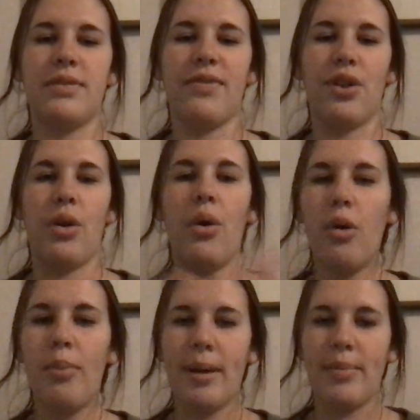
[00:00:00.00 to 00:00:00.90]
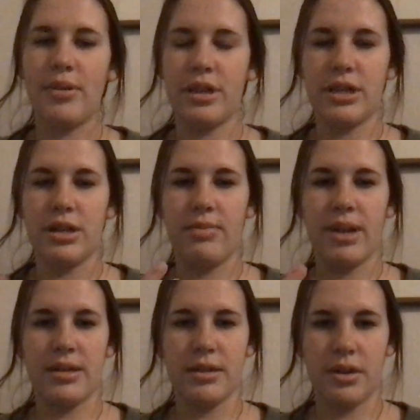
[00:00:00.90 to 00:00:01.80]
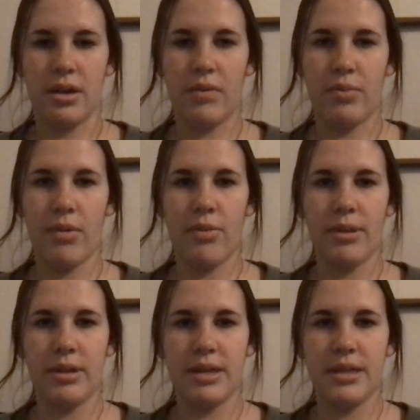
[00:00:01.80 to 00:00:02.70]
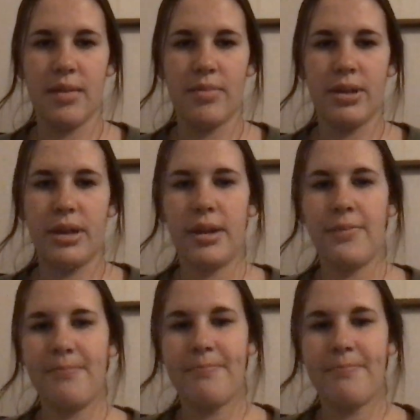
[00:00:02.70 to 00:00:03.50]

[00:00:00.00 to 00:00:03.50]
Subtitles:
for a whole population based on non-probability sampling.